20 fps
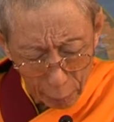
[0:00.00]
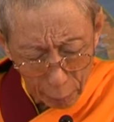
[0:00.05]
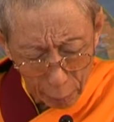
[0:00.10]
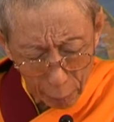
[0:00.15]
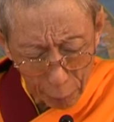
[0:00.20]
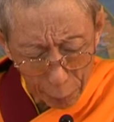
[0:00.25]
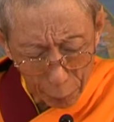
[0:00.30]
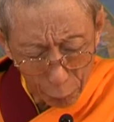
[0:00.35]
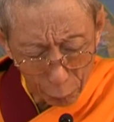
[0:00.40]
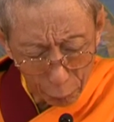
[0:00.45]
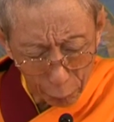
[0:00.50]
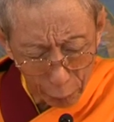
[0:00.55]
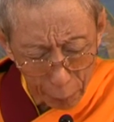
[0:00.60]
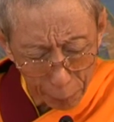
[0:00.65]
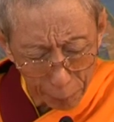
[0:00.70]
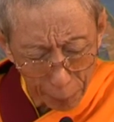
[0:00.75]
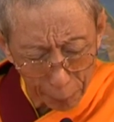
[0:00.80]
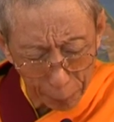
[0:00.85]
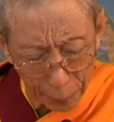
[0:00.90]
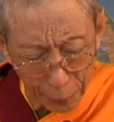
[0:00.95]
If you
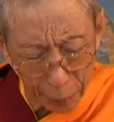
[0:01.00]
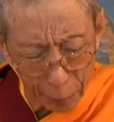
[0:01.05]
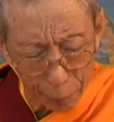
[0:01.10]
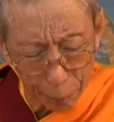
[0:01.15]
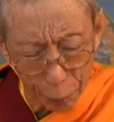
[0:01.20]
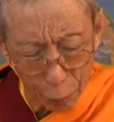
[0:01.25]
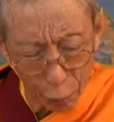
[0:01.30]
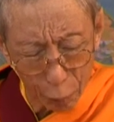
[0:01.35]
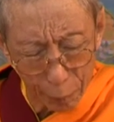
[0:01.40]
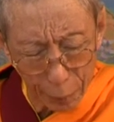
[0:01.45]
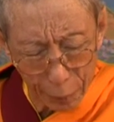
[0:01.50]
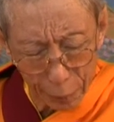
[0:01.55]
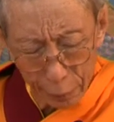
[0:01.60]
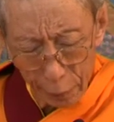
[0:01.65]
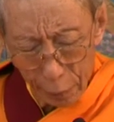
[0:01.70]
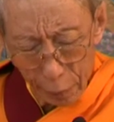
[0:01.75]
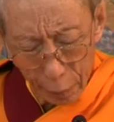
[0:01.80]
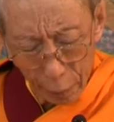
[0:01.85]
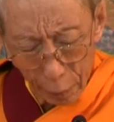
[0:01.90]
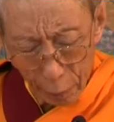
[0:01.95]
give up this
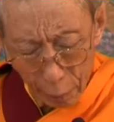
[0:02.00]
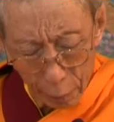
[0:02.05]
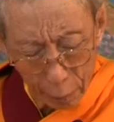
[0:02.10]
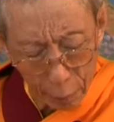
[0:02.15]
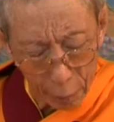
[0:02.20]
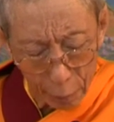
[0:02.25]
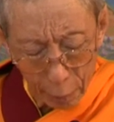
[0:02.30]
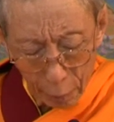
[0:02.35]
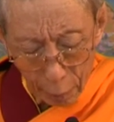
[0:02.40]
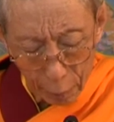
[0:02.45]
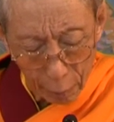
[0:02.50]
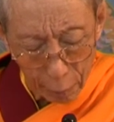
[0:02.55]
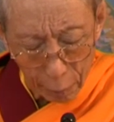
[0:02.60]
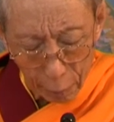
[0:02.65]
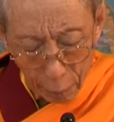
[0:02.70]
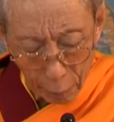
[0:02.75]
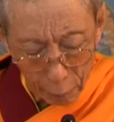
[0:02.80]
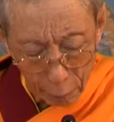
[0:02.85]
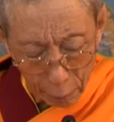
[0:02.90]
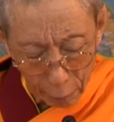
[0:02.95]
promise,
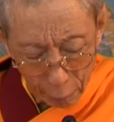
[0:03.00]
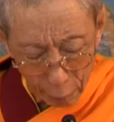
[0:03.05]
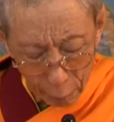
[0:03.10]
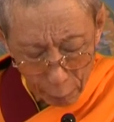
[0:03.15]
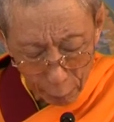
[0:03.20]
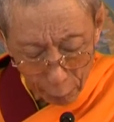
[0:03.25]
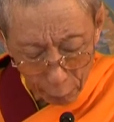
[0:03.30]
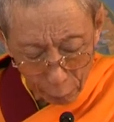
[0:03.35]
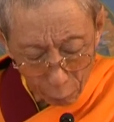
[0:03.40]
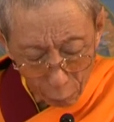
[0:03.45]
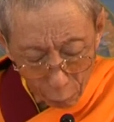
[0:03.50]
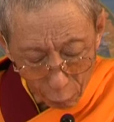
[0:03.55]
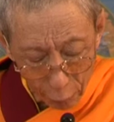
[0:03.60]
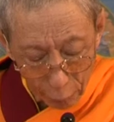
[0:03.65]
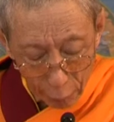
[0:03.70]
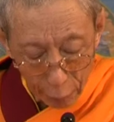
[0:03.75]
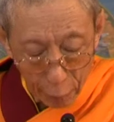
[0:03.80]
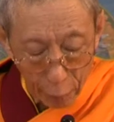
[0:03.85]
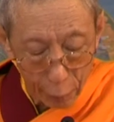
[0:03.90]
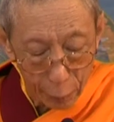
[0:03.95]
ignored,
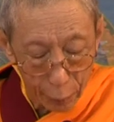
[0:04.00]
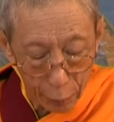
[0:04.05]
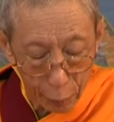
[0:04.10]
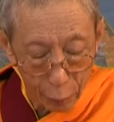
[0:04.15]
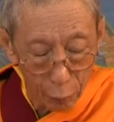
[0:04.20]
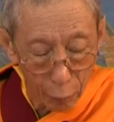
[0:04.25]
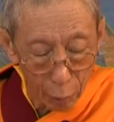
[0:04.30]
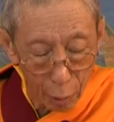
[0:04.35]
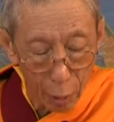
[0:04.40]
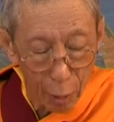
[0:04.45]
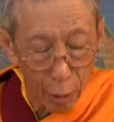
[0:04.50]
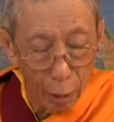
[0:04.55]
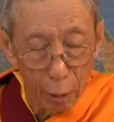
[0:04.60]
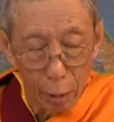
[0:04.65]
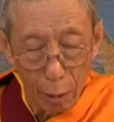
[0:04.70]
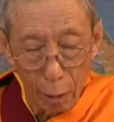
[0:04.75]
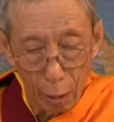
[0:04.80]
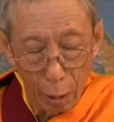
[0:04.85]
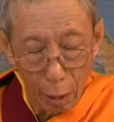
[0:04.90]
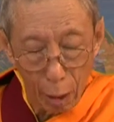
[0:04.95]
you are
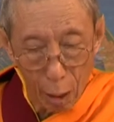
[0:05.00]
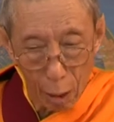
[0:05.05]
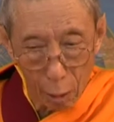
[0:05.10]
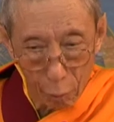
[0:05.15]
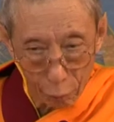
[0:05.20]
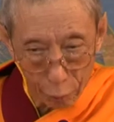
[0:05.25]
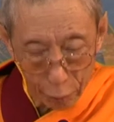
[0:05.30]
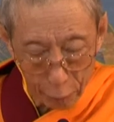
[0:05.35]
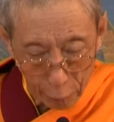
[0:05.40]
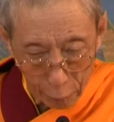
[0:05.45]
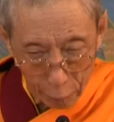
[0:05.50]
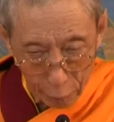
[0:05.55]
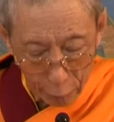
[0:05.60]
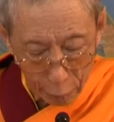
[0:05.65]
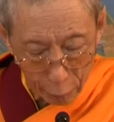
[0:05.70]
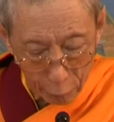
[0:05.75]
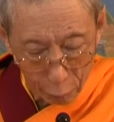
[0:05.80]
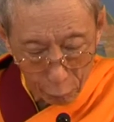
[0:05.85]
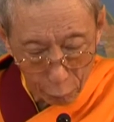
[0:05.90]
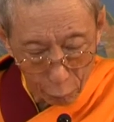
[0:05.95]
out,
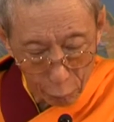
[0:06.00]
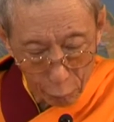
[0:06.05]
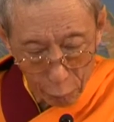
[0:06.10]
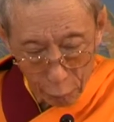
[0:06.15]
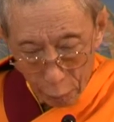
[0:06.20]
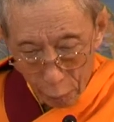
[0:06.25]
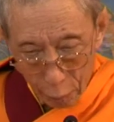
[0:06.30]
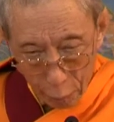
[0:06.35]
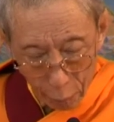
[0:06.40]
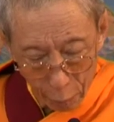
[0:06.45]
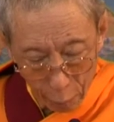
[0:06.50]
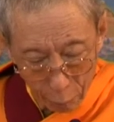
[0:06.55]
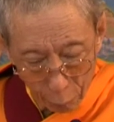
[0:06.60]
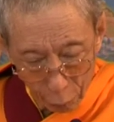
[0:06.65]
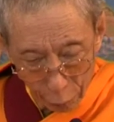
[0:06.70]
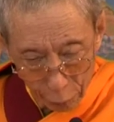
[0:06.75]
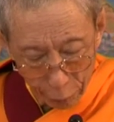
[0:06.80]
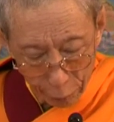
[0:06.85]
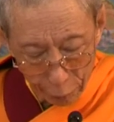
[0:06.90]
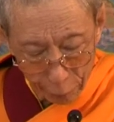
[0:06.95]
not in
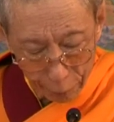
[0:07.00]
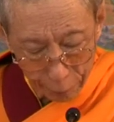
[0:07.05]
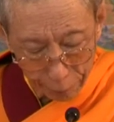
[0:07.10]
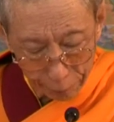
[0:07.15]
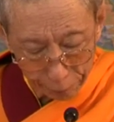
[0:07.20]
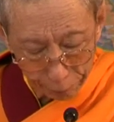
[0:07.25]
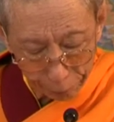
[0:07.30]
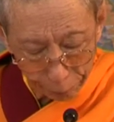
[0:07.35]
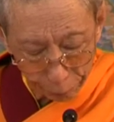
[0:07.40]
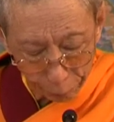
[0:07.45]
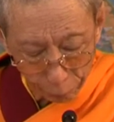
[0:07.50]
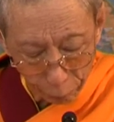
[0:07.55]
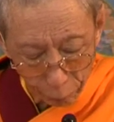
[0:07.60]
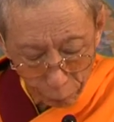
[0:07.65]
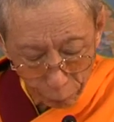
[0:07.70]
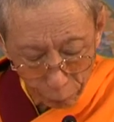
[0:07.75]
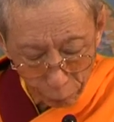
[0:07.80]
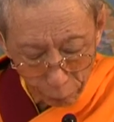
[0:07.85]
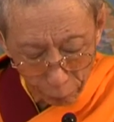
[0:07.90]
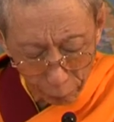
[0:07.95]
Buddhism.
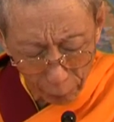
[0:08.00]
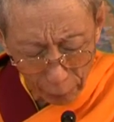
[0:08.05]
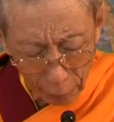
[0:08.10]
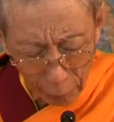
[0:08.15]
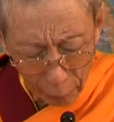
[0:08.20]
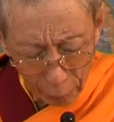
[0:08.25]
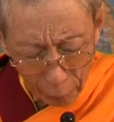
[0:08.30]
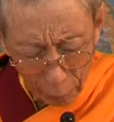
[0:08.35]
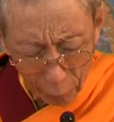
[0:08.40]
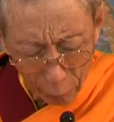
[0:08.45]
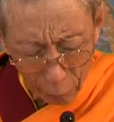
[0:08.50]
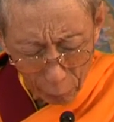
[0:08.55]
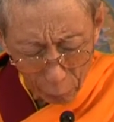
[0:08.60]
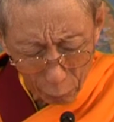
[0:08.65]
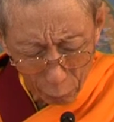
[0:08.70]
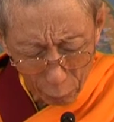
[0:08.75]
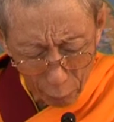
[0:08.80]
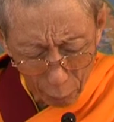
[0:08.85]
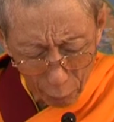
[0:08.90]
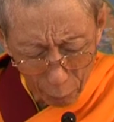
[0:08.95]

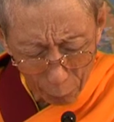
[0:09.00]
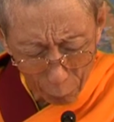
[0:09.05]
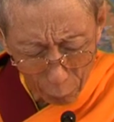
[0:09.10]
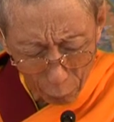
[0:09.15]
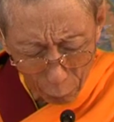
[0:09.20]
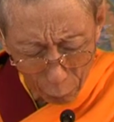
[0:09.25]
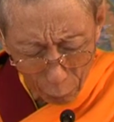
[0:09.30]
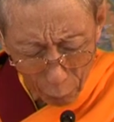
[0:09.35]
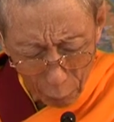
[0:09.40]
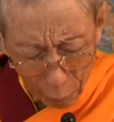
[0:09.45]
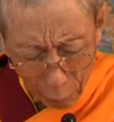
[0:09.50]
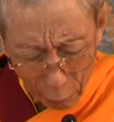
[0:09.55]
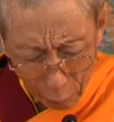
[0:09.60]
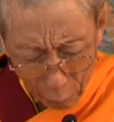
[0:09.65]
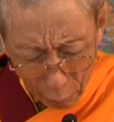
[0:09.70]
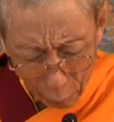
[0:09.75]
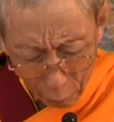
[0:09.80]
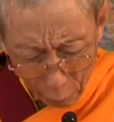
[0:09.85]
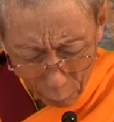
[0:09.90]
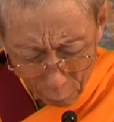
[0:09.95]
So therefore,
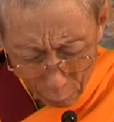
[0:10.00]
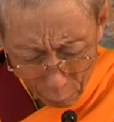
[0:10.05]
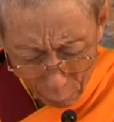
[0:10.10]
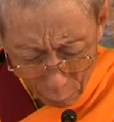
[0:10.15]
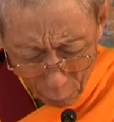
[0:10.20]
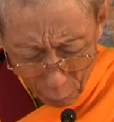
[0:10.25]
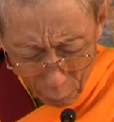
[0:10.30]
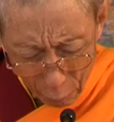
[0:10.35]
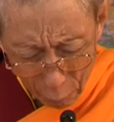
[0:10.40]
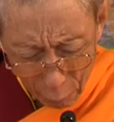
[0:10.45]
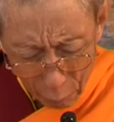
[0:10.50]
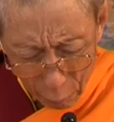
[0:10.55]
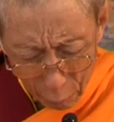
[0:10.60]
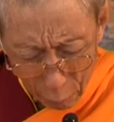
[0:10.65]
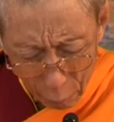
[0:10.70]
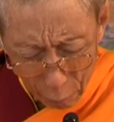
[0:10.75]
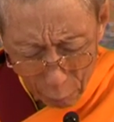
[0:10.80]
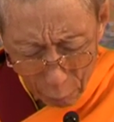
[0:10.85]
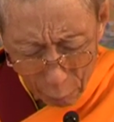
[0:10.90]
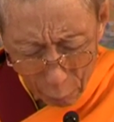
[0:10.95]

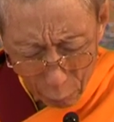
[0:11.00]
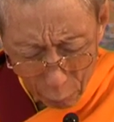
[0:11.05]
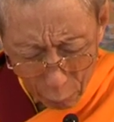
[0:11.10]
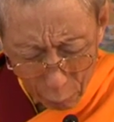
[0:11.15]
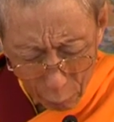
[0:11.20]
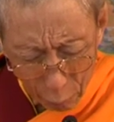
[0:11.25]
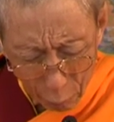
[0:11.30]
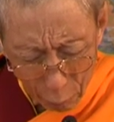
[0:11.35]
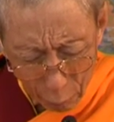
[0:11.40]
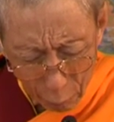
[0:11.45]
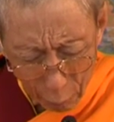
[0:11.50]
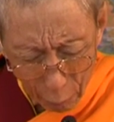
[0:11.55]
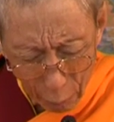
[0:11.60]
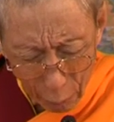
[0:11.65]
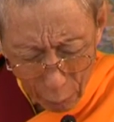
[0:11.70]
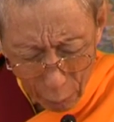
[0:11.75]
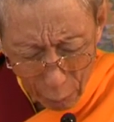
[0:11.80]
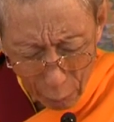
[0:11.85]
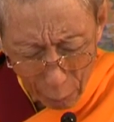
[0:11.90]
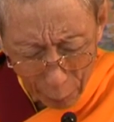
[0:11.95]

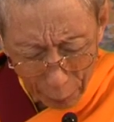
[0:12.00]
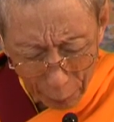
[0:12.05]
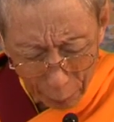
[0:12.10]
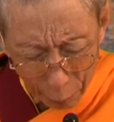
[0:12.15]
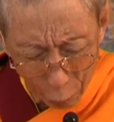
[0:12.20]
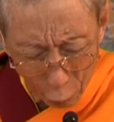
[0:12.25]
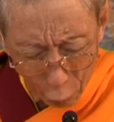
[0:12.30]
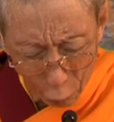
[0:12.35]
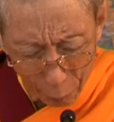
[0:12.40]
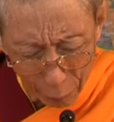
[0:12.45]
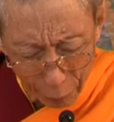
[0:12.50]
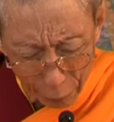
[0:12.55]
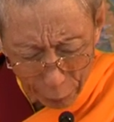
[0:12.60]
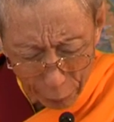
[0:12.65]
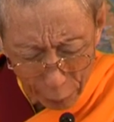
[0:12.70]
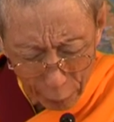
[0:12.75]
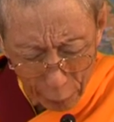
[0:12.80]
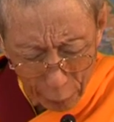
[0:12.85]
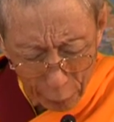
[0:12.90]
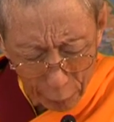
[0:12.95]
having
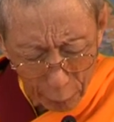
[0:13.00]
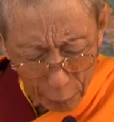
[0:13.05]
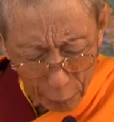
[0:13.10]
promised